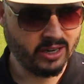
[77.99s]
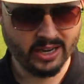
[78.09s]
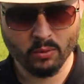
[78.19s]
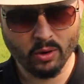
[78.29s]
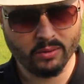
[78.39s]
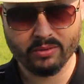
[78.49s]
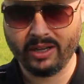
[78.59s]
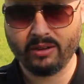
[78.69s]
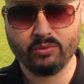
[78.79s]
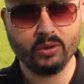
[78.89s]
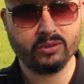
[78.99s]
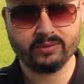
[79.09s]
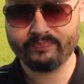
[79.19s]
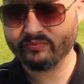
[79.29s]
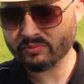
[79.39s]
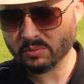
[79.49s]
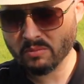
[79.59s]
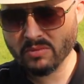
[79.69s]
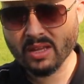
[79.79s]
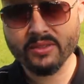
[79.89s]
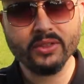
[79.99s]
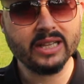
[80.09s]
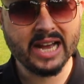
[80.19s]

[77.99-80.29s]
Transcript: Like I wore it with, like throughout the